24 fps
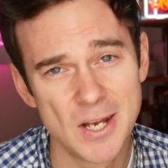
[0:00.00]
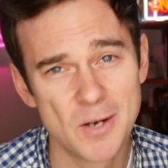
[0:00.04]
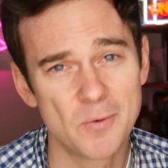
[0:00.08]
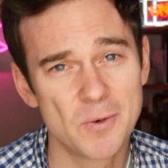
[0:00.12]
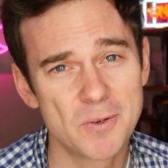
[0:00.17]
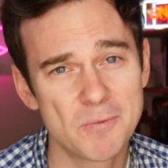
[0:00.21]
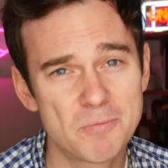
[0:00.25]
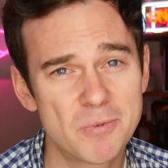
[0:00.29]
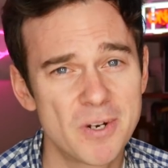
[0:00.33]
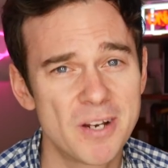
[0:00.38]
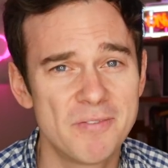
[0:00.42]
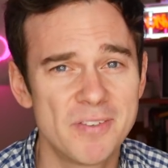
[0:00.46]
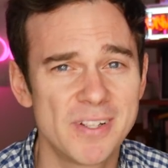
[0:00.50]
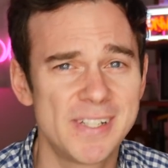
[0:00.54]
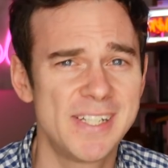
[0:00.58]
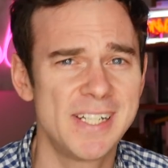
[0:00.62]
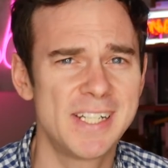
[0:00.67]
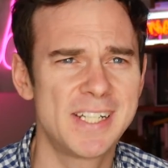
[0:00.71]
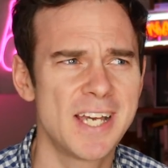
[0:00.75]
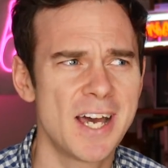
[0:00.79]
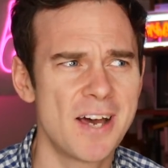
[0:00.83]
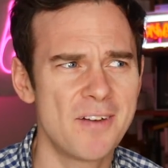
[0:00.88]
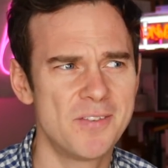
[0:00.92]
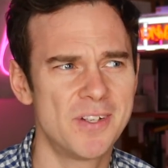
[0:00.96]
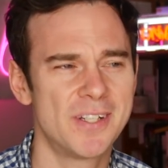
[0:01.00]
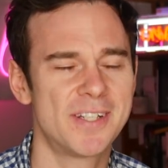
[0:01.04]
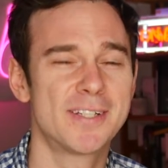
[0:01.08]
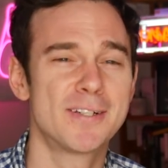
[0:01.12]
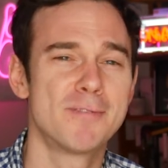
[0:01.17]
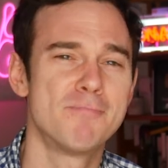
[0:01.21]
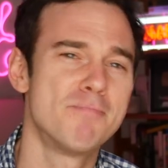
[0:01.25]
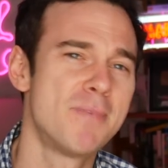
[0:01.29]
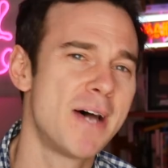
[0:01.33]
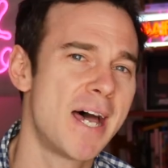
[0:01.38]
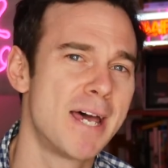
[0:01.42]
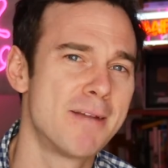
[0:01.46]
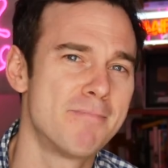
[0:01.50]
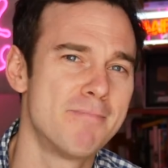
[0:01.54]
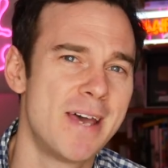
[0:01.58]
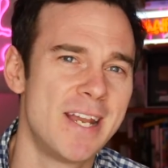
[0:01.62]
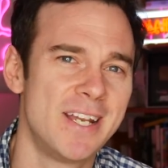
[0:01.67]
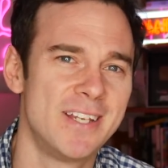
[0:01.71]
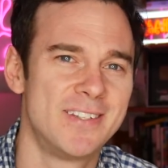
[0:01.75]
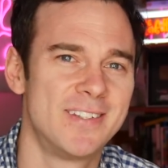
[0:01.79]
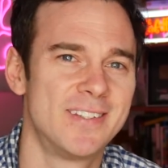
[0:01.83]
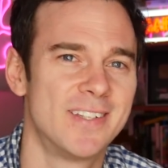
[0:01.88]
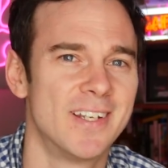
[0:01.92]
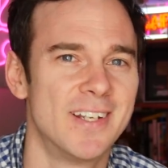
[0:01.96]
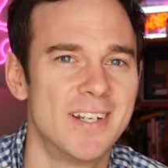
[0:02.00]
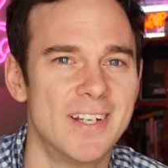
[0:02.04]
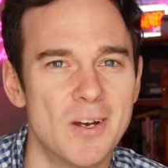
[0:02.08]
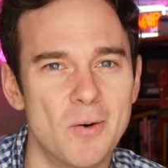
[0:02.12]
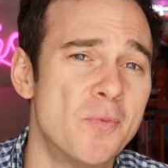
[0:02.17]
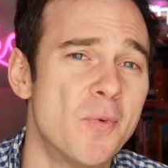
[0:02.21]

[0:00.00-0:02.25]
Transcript: We've previously covered some bad medicine